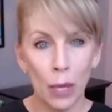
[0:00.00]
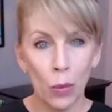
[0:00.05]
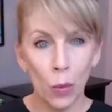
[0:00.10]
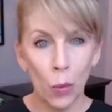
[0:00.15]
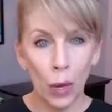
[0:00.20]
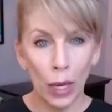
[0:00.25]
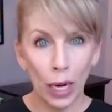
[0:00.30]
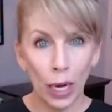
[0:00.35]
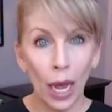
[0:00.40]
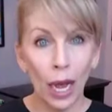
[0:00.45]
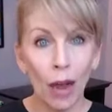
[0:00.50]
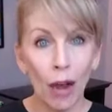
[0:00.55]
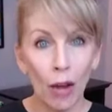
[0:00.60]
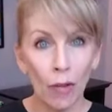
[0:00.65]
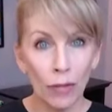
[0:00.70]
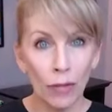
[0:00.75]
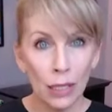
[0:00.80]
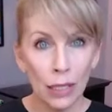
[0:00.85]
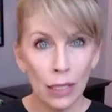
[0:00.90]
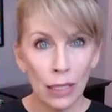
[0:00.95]
what I
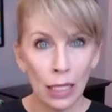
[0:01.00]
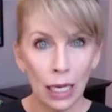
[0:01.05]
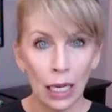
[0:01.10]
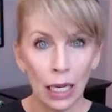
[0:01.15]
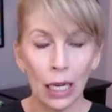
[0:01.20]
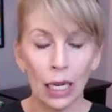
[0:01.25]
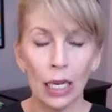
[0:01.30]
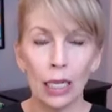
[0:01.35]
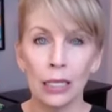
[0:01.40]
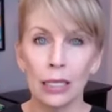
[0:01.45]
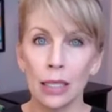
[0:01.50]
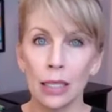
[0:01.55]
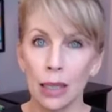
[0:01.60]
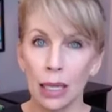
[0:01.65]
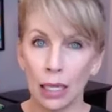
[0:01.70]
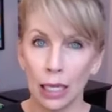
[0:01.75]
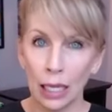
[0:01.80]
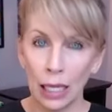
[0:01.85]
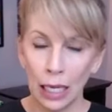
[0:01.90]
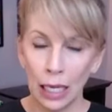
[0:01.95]
often see is that
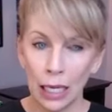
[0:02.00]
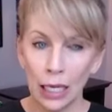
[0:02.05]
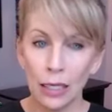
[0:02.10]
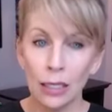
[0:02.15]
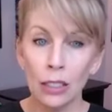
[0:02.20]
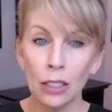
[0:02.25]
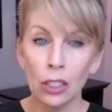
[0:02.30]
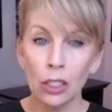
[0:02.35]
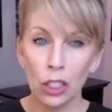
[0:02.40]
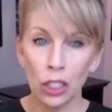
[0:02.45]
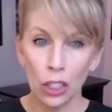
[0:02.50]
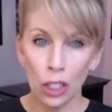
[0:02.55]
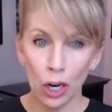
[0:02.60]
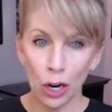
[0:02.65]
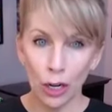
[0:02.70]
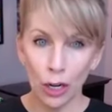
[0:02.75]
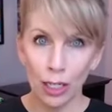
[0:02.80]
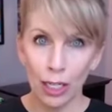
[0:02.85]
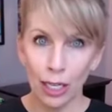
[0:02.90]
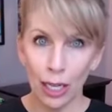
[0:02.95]
the kids
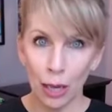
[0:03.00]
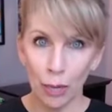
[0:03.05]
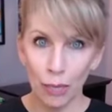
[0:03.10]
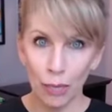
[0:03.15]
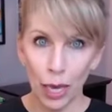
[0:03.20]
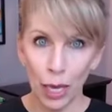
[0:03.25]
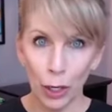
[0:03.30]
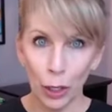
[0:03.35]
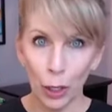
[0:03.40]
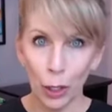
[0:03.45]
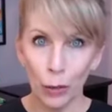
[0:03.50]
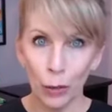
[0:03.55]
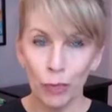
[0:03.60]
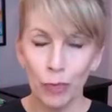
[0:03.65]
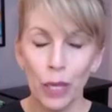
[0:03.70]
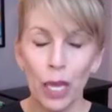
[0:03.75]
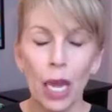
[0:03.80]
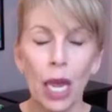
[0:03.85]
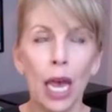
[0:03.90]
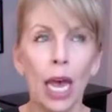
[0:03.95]
start to get better
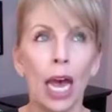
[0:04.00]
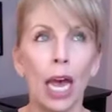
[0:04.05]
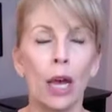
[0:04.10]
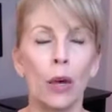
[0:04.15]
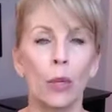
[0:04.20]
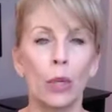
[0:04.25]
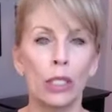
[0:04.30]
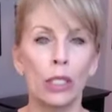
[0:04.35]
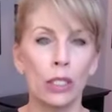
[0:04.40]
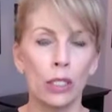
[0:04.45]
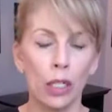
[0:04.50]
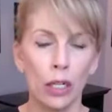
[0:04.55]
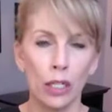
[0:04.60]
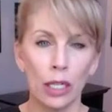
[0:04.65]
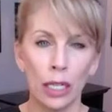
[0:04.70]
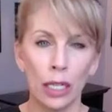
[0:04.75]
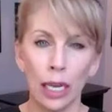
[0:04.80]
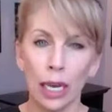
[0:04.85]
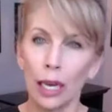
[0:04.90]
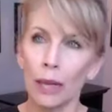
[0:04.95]
and we start
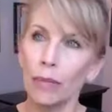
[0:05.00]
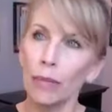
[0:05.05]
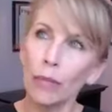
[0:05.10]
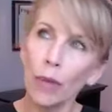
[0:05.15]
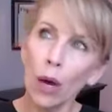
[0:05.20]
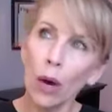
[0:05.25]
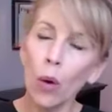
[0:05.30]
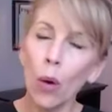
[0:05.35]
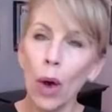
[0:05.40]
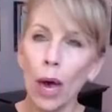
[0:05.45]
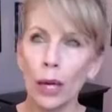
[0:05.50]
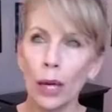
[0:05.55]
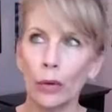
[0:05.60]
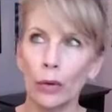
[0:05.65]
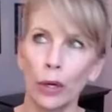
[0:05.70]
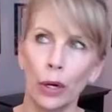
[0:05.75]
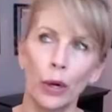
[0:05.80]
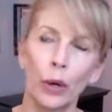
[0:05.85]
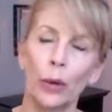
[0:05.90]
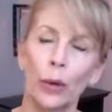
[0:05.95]
to get, oh, I
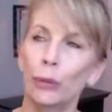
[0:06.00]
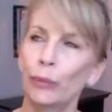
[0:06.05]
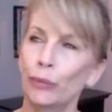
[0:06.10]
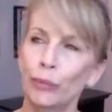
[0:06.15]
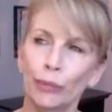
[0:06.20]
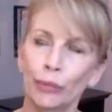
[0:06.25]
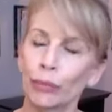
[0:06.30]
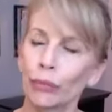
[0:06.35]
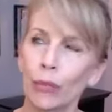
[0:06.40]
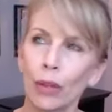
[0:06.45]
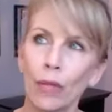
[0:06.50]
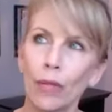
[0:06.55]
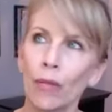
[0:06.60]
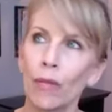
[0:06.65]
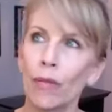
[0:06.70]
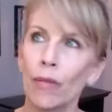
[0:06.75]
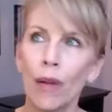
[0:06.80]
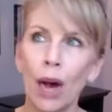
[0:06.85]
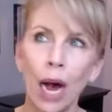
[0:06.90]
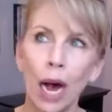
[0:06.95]
don't know,
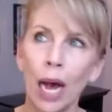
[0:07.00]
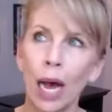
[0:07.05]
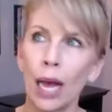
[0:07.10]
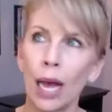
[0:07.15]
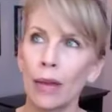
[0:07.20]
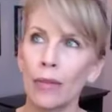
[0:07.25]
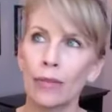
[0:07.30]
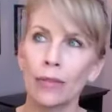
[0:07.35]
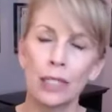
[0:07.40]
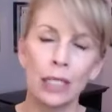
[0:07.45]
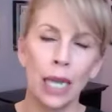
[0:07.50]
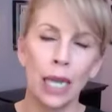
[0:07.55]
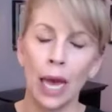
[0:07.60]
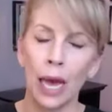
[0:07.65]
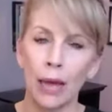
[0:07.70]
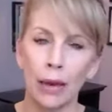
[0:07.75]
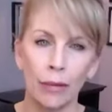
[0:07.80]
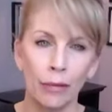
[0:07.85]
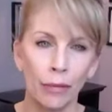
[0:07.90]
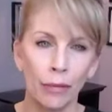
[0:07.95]
five,
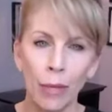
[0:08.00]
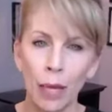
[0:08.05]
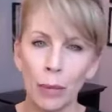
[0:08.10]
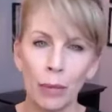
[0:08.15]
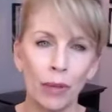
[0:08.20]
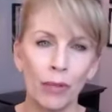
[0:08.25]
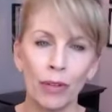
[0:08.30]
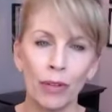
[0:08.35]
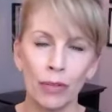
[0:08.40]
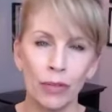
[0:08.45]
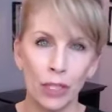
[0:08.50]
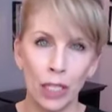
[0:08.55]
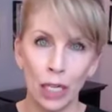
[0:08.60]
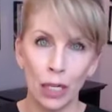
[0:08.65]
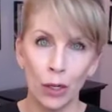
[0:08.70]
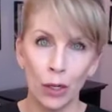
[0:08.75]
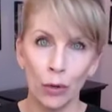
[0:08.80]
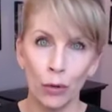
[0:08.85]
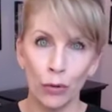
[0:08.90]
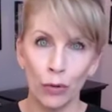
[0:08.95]
ten, maybe
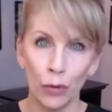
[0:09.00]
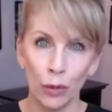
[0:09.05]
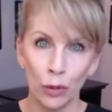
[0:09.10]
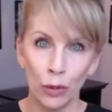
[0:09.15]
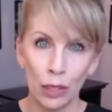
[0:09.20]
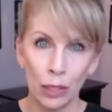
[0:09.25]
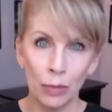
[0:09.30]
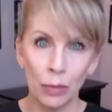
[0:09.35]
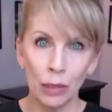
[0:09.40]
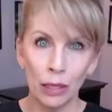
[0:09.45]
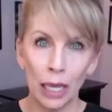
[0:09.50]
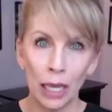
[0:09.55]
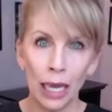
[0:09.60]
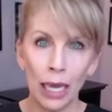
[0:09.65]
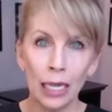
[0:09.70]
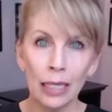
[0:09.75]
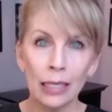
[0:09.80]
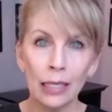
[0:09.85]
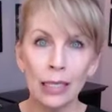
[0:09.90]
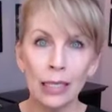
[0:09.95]
15 new foods in
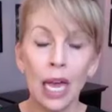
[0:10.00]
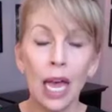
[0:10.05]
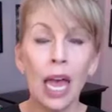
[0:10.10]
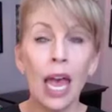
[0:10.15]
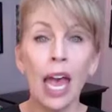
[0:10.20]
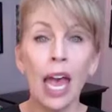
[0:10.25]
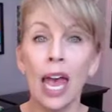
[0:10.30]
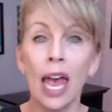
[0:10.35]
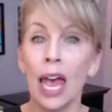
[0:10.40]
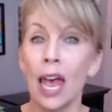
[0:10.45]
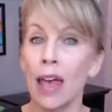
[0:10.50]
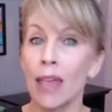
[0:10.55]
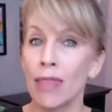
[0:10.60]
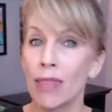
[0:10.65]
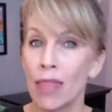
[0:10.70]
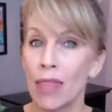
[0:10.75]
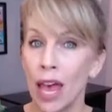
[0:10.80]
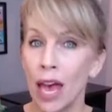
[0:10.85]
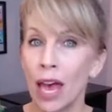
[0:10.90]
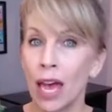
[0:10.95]
place.
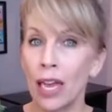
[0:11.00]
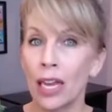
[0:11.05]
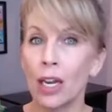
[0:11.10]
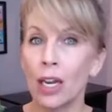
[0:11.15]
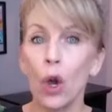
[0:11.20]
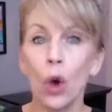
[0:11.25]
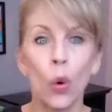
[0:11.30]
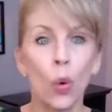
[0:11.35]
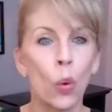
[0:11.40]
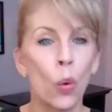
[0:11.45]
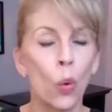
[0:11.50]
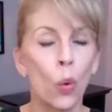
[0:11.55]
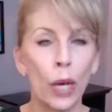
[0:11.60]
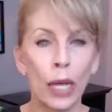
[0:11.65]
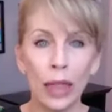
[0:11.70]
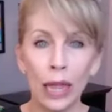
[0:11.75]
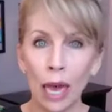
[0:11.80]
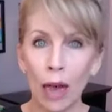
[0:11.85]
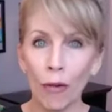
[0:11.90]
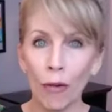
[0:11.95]
And then
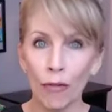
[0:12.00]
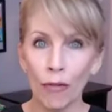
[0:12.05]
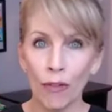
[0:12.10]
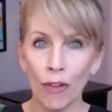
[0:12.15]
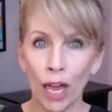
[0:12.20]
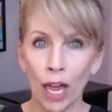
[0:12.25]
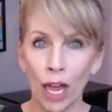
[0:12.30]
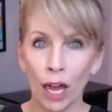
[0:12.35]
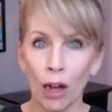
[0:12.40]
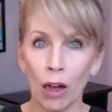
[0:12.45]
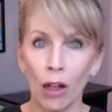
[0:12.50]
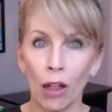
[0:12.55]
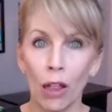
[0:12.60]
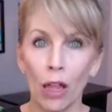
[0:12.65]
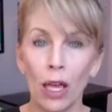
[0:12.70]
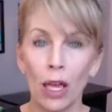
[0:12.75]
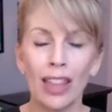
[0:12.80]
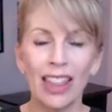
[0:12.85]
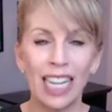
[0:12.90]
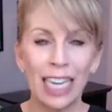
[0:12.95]
without fail,
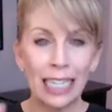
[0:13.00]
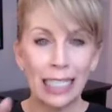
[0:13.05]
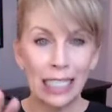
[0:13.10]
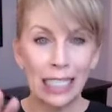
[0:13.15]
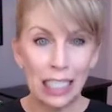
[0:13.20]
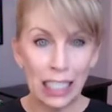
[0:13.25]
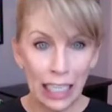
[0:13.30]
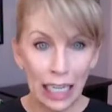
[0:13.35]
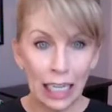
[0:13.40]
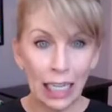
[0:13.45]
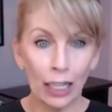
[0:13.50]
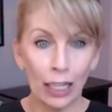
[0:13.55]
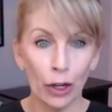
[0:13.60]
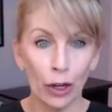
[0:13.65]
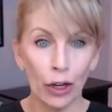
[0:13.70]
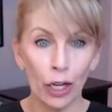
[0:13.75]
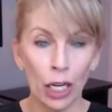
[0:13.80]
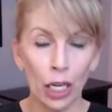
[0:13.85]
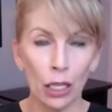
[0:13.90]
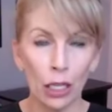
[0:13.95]
they dig in
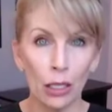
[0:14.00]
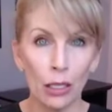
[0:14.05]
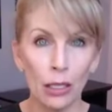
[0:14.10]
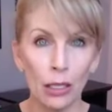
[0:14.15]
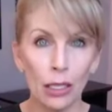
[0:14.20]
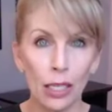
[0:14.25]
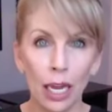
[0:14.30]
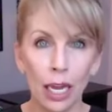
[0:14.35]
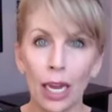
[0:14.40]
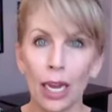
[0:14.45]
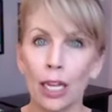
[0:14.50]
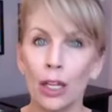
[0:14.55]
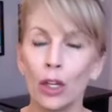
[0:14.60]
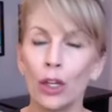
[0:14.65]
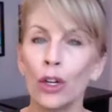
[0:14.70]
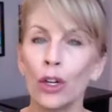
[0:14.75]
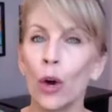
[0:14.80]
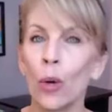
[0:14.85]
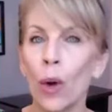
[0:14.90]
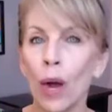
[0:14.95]
their heels. And
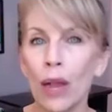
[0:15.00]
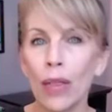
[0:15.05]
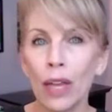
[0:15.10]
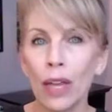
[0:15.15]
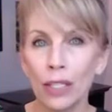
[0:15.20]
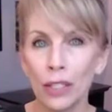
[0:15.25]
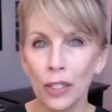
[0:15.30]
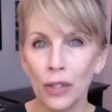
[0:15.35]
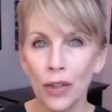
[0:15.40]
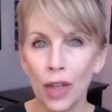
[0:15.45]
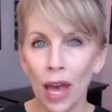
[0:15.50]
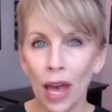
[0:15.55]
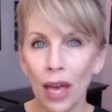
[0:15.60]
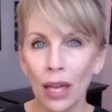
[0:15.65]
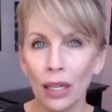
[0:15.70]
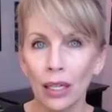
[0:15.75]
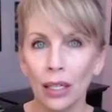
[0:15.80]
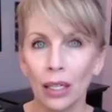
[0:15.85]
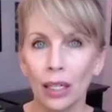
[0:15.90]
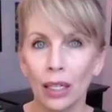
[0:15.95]
you know why they do
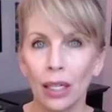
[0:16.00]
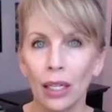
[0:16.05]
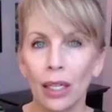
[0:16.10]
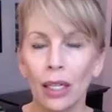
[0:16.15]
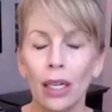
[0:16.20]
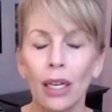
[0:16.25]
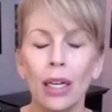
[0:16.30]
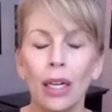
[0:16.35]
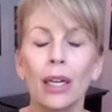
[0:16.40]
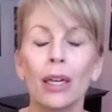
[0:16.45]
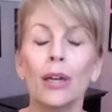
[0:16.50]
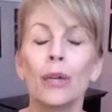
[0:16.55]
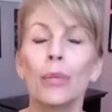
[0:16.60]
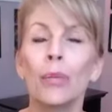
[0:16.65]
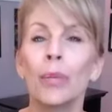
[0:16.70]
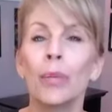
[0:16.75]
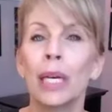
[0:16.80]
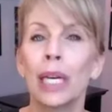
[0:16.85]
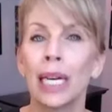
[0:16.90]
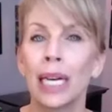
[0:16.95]
that?
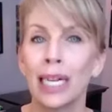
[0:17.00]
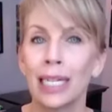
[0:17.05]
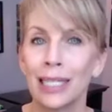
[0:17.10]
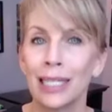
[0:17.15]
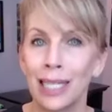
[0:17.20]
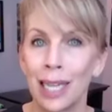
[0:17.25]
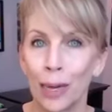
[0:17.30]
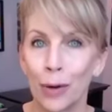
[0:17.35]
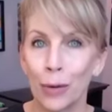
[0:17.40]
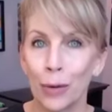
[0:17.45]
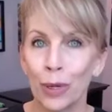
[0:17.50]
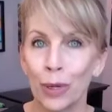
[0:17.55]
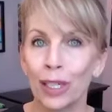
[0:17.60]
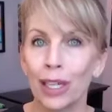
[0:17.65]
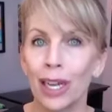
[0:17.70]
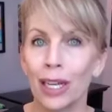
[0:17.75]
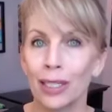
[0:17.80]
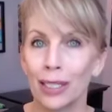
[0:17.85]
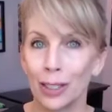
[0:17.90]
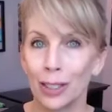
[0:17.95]
Because they
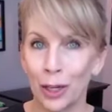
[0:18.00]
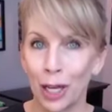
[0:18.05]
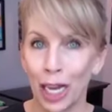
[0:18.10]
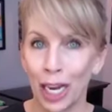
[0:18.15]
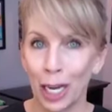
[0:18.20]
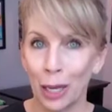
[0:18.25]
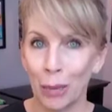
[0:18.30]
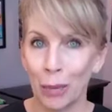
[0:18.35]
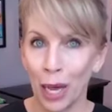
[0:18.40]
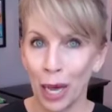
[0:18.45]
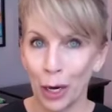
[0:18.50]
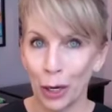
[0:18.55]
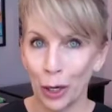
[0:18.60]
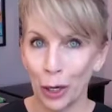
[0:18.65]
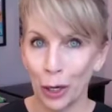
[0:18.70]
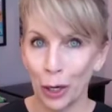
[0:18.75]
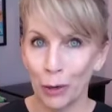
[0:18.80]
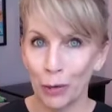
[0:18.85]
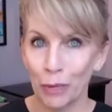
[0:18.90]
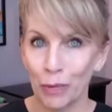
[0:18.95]
realize they're getting
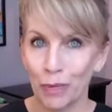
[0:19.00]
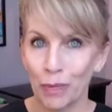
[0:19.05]
better.